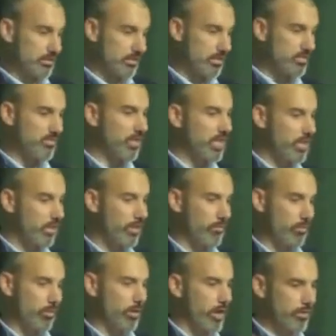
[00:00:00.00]
But again,
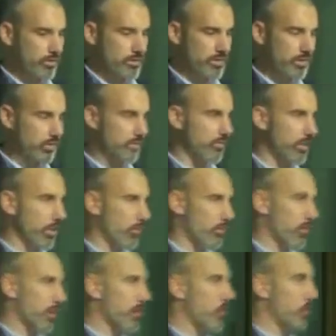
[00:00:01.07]
there's, there's video everywhere.
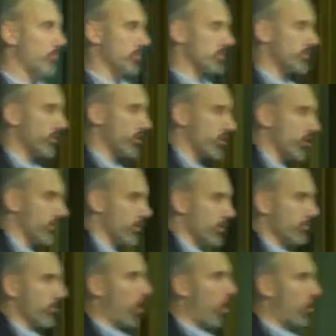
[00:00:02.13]
Obviously, there's video in my
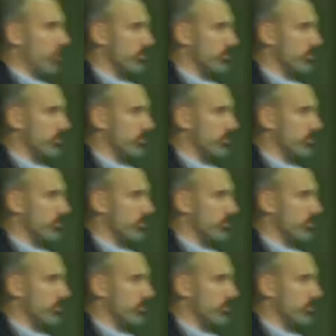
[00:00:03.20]
home, there's